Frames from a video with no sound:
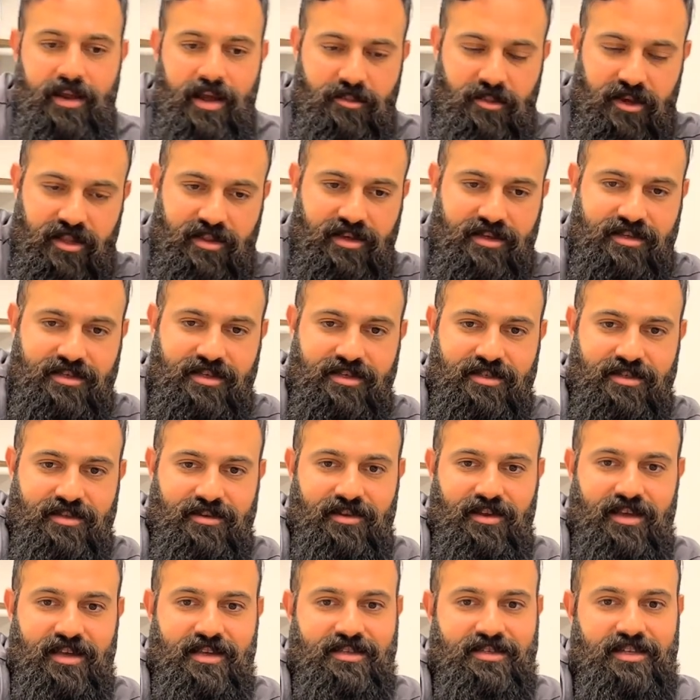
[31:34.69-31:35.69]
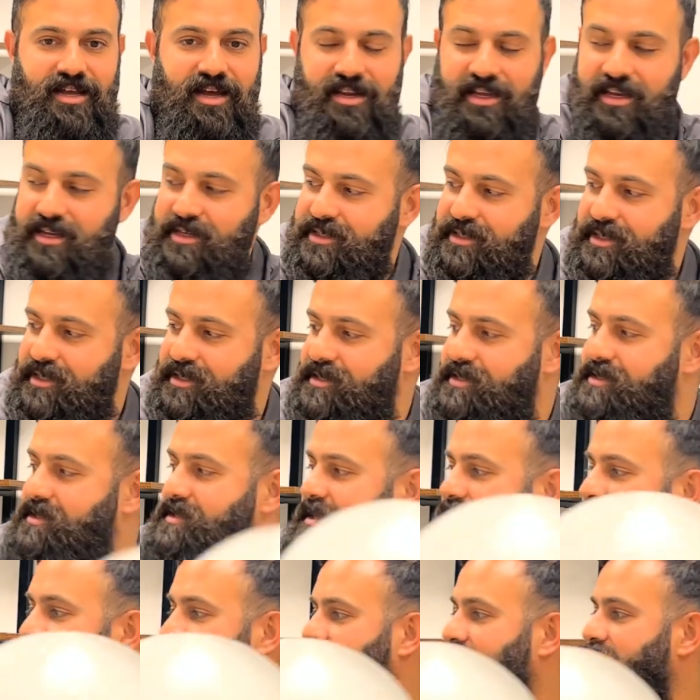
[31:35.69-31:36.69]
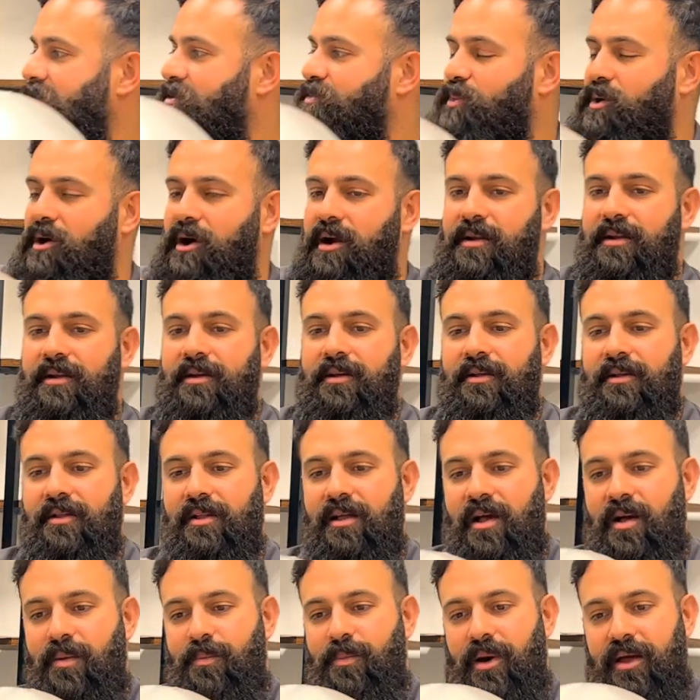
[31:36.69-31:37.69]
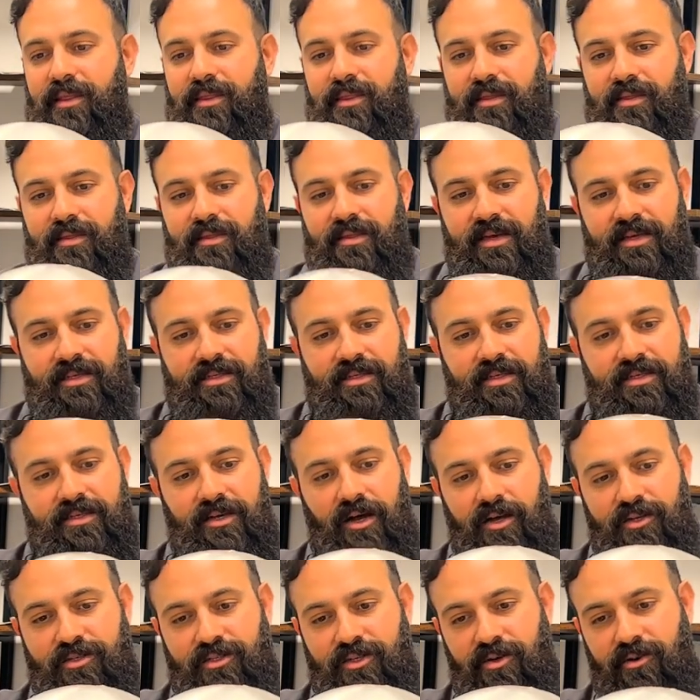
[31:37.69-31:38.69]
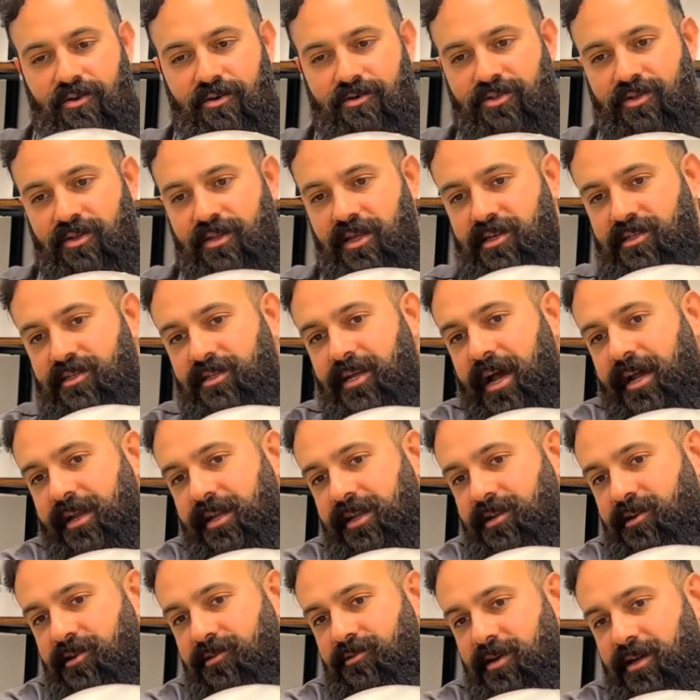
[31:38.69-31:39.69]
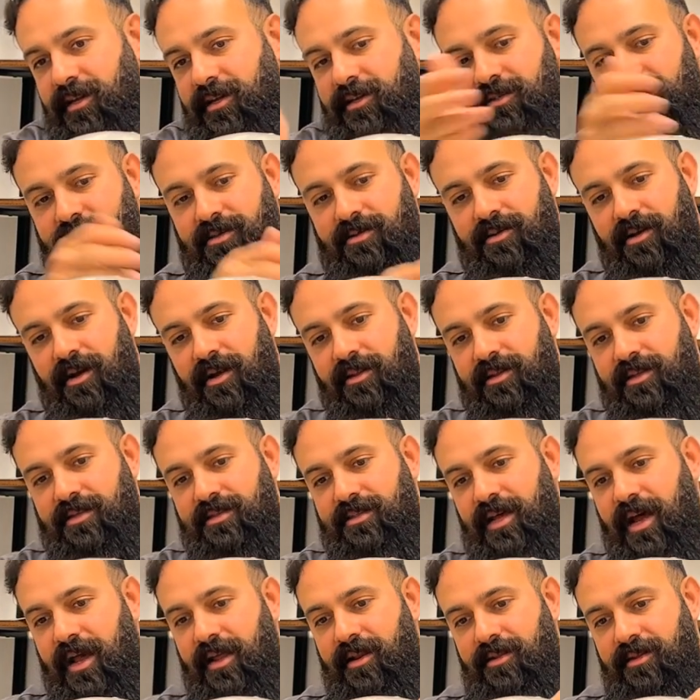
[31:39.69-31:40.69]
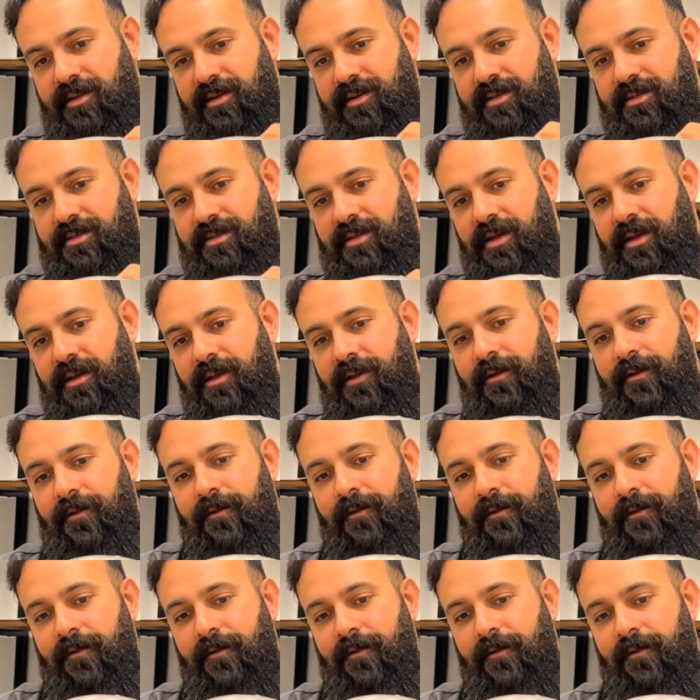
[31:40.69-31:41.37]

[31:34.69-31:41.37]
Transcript: I mean, this is, it's not easy to see in this part, but this is also, so there's 90 degrees on the yeah. side of these.